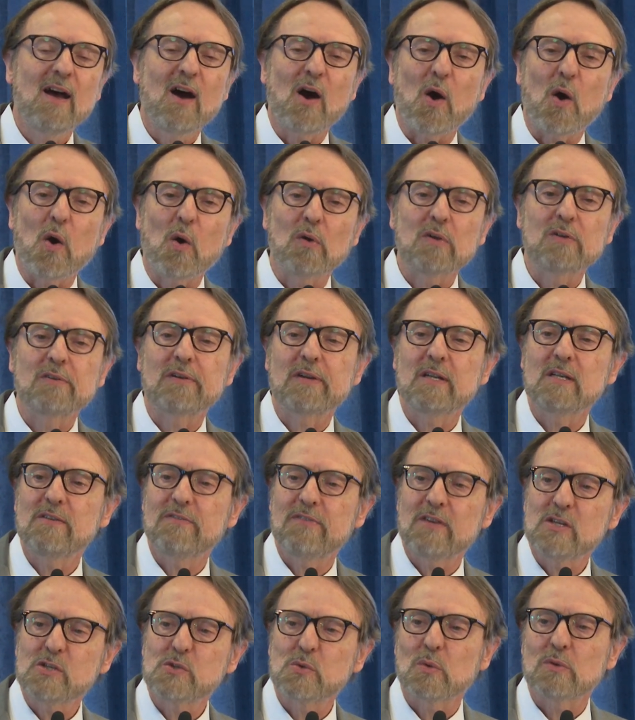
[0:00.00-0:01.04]
Older
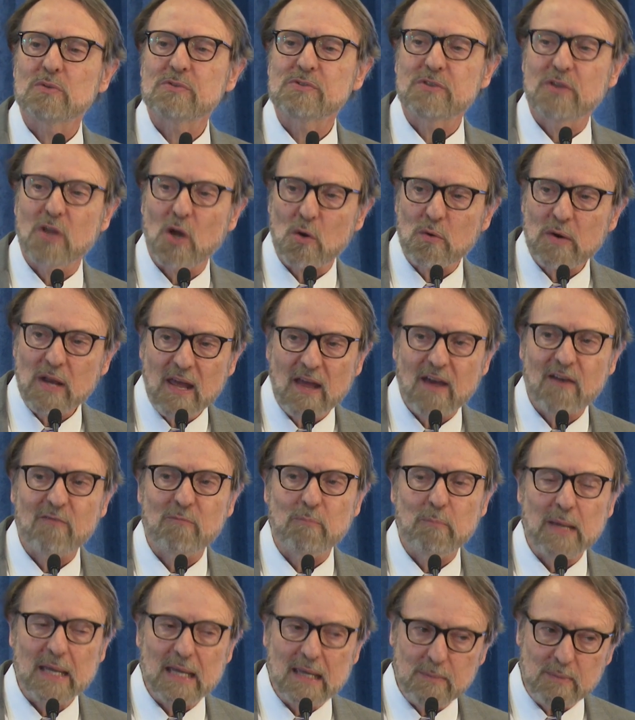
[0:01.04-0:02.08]
individuals don't have
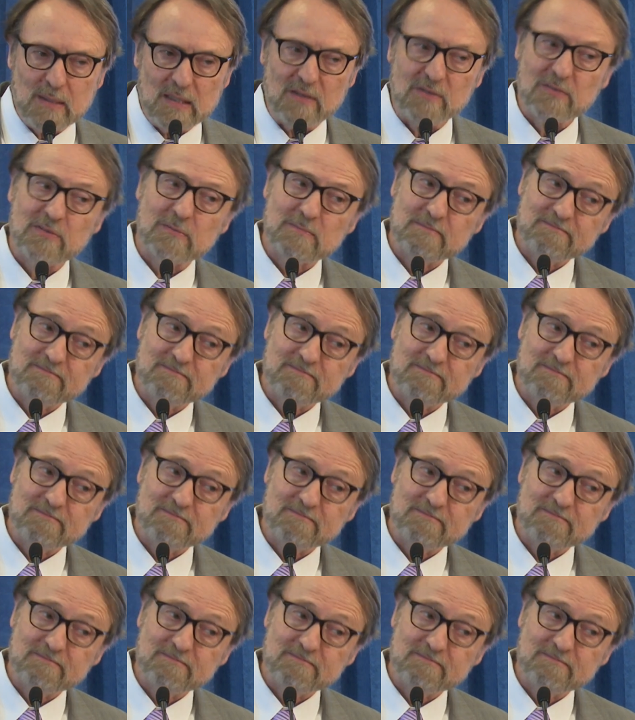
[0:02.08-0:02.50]
babies.